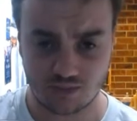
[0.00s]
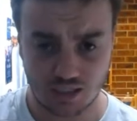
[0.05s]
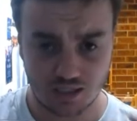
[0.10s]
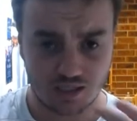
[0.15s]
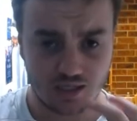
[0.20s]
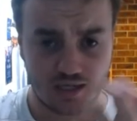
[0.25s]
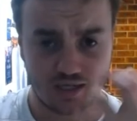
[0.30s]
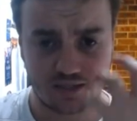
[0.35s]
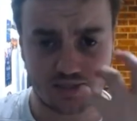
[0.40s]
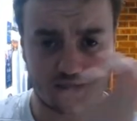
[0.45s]

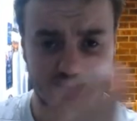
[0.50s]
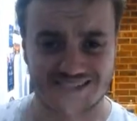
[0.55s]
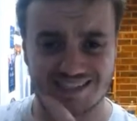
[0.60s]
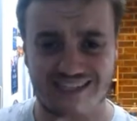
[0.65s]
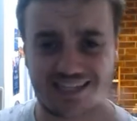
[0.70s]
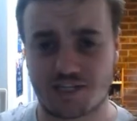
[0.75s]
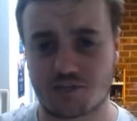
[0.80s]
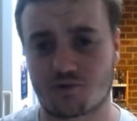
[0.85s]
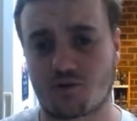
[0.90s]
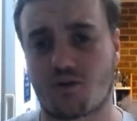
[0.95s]
it does
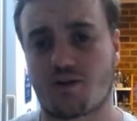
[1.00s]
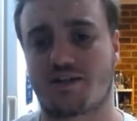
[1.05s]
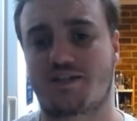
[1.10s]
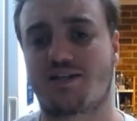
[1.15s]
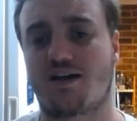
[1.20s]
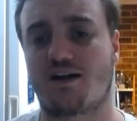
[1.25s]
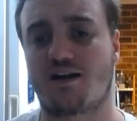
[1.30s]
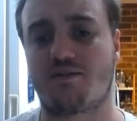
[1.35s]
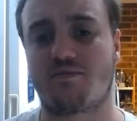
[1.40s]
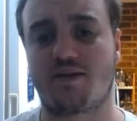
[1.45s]
linger on the
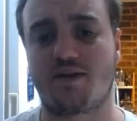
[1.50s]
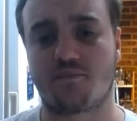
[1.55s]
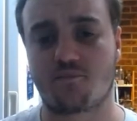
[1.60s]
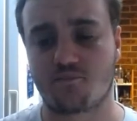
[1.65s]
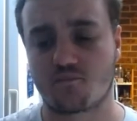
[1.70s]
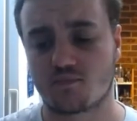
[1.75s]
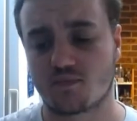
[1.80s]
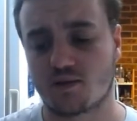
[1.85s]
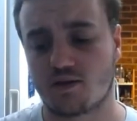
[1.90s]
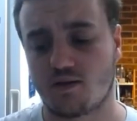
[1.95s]
tongue a bit.
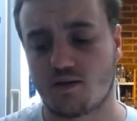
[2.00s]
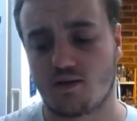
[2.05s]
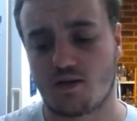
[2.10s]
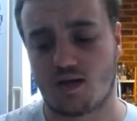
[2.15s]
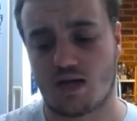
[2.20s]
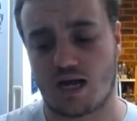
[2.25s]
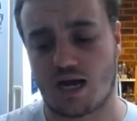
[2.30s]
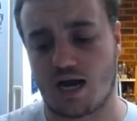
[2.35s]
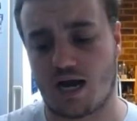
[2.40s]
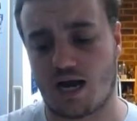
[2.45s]

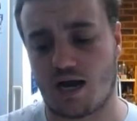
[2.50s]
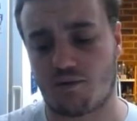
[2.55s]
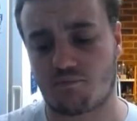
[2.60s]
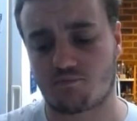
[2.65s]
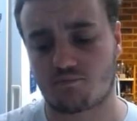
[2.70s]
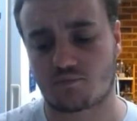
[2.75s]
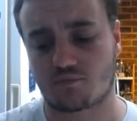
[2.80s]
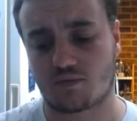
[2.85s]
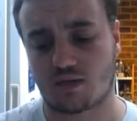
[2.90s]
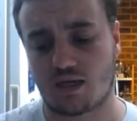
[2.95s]

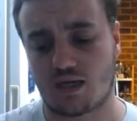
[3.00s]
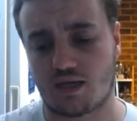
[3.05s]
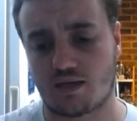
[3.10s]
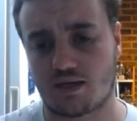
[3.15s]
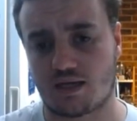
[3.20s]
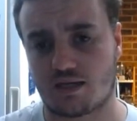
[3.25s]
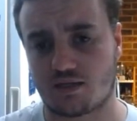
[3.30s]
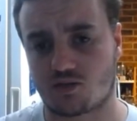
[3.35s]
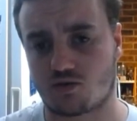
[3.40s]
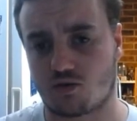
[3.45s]
And
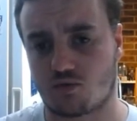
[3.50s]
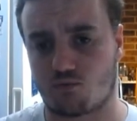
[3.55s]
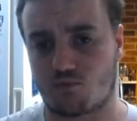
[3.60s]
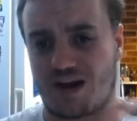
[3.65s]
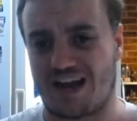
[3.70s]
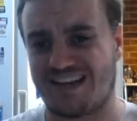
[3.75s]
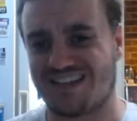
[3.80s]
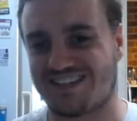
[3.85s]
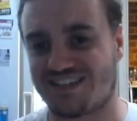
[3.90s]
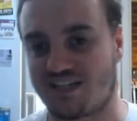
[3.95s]
that sort of
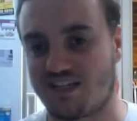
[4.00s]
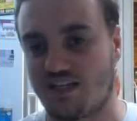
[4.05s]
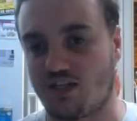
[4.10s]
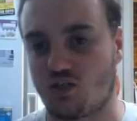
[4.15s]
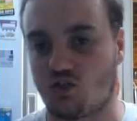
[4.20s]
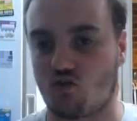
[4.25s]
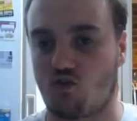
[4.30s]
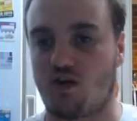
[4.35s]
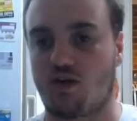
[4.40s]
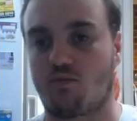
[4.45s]
raises the
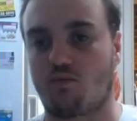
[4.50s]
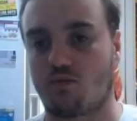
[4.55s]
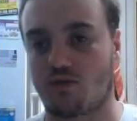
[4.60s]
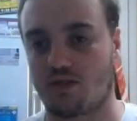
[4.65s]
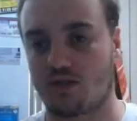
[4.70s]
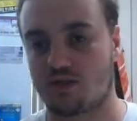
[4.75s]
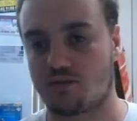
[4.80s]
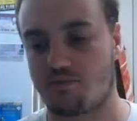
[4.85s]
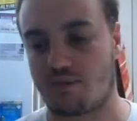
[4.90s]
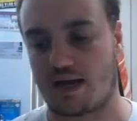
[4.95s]

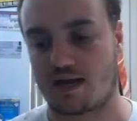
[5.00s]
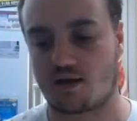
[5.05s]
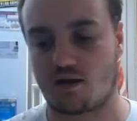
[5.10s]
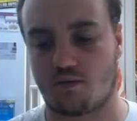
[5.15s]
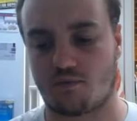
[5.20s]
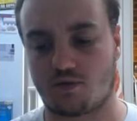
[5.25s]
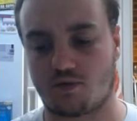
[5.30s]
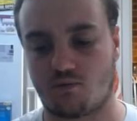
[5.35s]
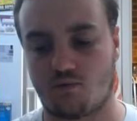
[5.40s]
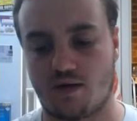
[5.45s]
enjoyableness back
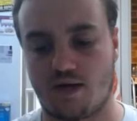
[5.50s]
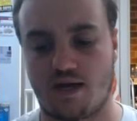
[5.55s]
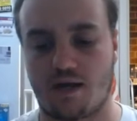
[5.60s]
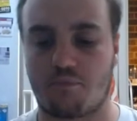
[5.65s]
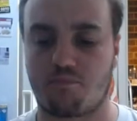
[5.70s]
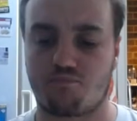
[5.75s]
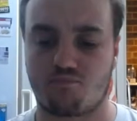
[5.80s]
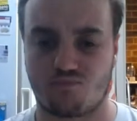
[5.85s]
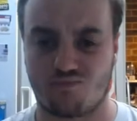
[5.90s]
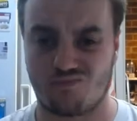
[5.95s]
up to
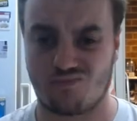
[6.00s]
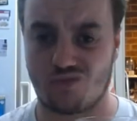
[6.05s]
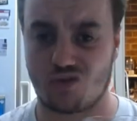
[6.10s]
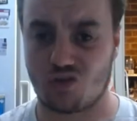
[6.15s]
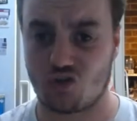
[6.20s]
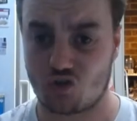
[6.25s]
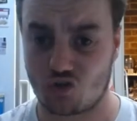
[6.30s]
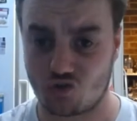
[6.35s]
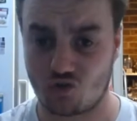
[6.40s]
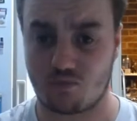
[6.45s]
where
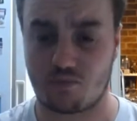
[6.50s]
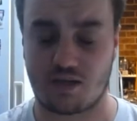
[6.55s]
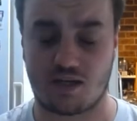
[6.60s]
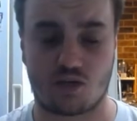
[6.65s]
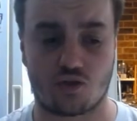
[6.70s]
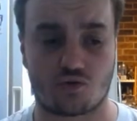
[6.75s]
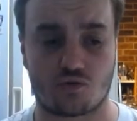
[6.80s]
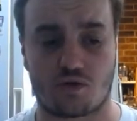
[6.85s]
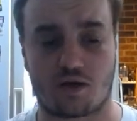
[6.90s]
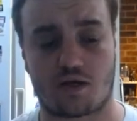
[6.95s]
you should be
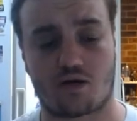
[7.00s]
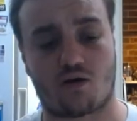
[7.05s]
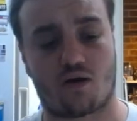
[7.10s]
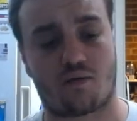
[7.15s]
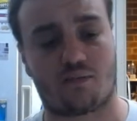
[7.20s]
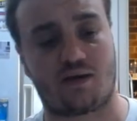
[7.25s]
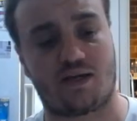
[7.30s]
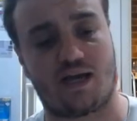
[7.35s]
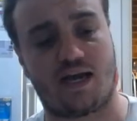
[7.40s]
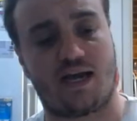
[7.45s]
enjoying an
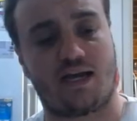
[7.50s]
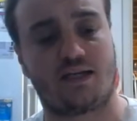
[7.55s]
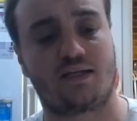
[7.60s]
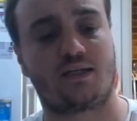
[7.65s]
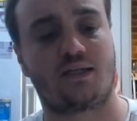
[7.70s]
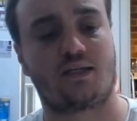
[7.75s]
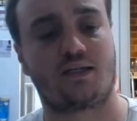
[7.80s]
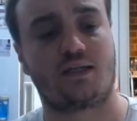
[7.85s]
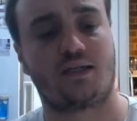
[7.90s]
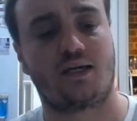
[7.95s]

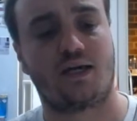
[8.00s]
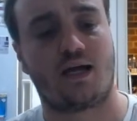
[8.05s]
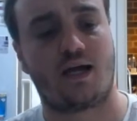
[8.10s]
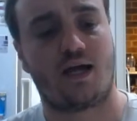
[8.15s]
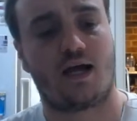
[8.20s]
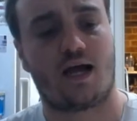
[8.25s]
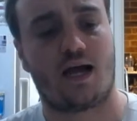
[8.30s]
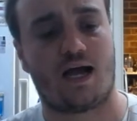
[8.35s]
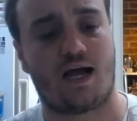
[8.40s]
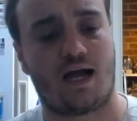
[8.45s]

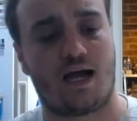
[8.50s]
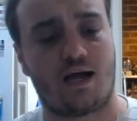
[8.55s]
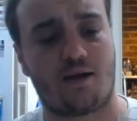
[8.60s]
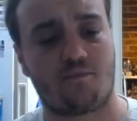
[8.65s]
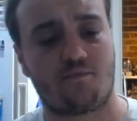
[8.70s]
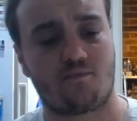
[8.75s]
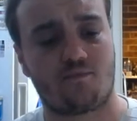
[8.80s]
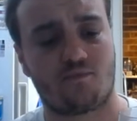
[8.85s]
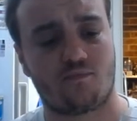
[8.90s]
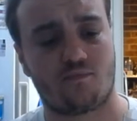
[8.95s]

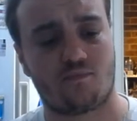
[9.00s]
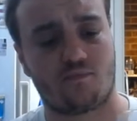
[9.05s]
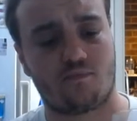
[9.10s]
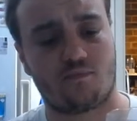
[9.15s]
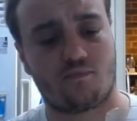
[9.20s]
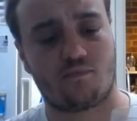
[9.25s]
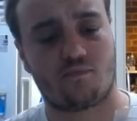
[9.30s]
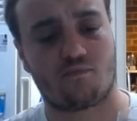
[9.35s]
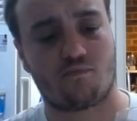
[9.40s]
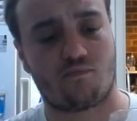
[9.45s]
IPA.
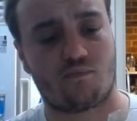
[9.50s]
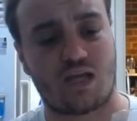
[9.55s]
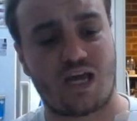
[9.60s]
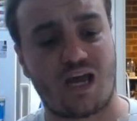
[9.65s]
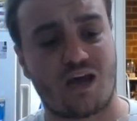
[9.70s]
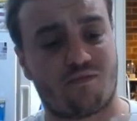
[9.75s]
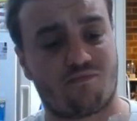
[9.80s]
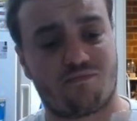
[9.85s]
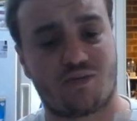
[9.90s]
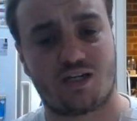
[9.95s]

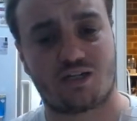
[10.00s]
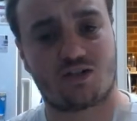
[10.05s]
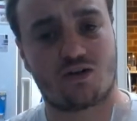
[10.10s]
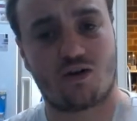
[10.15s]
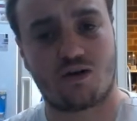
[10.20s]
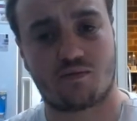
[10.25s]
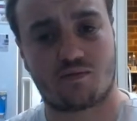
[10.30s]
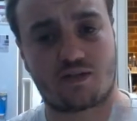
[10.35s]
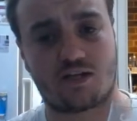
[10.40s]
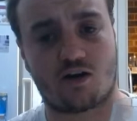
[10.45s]
Yeah, it's
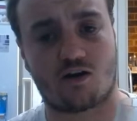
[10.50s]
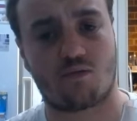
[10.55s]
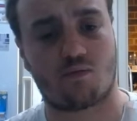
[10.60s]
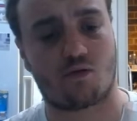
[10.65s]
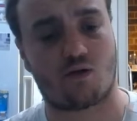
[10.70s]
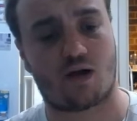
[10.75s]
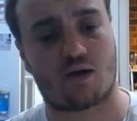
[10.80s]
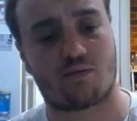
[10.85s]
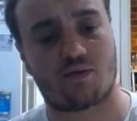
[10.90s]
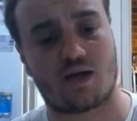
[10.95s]
not a
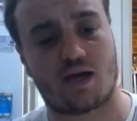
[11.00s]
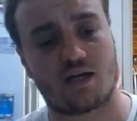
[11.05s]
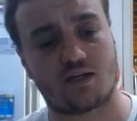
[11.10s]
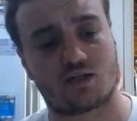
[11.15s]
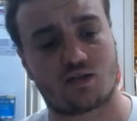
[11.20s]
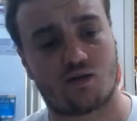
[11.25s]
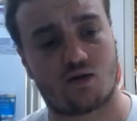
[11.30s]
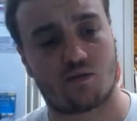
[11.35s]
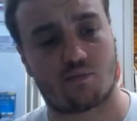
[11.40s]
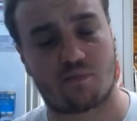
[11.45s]
terrible IPA.
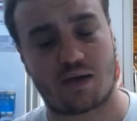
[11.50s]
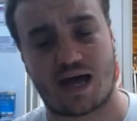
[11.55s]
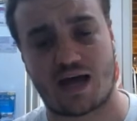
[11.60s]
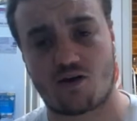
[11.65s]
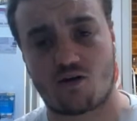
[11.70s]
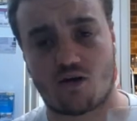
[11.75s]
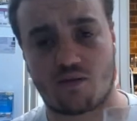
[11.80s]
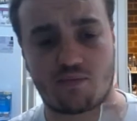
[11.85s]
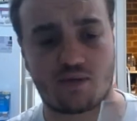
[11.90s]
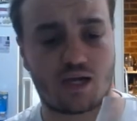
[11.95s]
It's not a bad
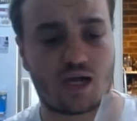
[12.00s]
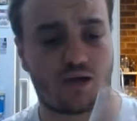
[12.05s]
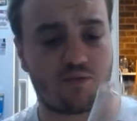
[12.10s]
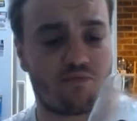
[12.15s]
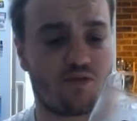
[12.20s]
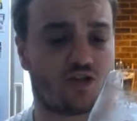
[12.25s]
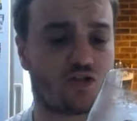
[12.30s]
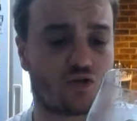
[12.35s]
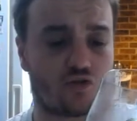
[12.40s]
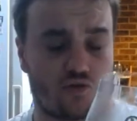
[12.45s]
IPA.
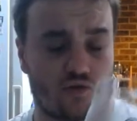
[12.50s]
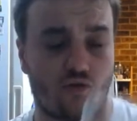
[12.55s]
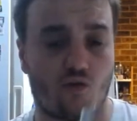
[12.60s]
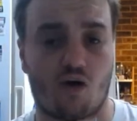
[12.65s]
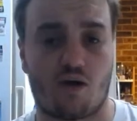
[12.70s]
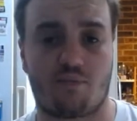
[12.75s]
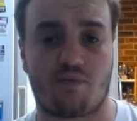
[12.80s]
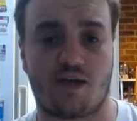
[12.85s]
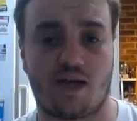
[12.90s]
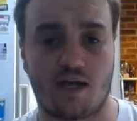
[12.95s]
It's a good
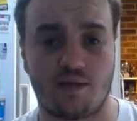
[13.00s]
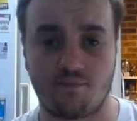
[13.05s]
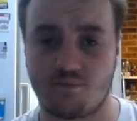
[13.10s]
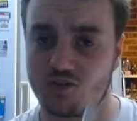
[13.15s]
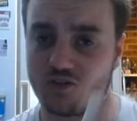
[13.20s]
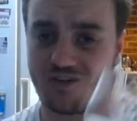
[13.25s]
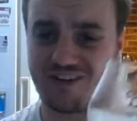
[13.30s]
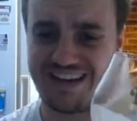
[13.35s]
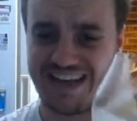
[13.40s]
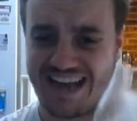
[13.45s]
IPA.
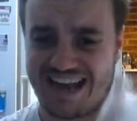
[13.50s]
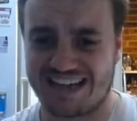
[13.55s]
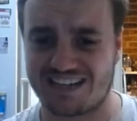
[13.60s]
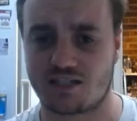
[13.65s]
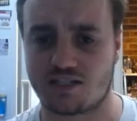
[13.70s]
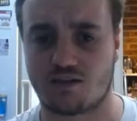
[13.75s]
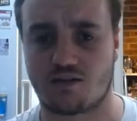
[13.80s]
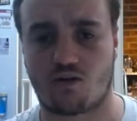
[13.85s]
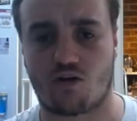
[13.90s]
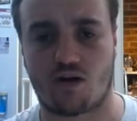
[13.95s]
It's not an
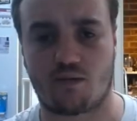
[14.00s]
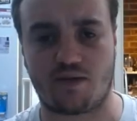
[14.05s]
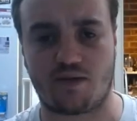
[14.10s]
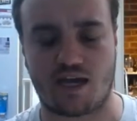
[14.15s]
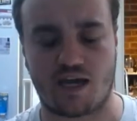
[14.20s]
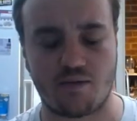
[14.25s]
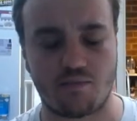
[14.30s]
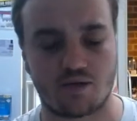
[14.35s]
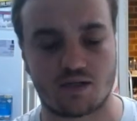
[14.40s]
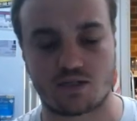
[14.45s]
excellent
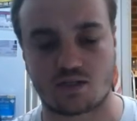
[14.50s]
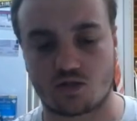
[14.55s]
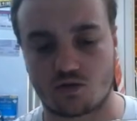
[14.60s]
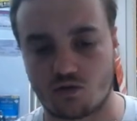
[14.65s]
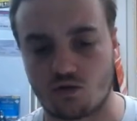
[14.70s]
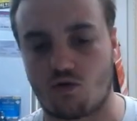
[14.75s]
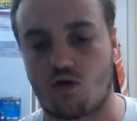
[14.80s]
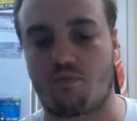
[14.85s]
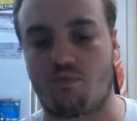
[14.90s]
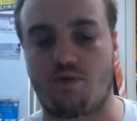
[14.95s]
IPA, but it's a
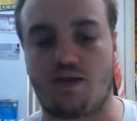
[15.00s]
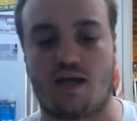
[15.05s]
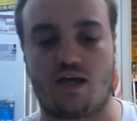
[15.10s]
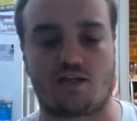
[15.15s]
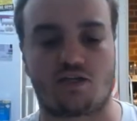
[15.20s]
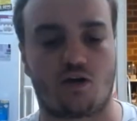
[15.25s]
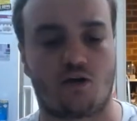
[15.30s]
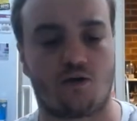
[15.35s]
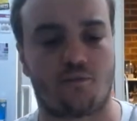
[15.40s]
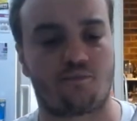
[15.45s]
good IPA.
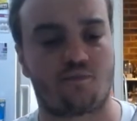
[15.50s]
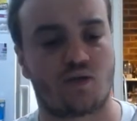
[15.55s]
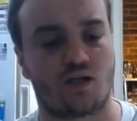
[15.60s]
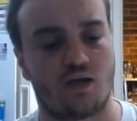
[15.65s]
So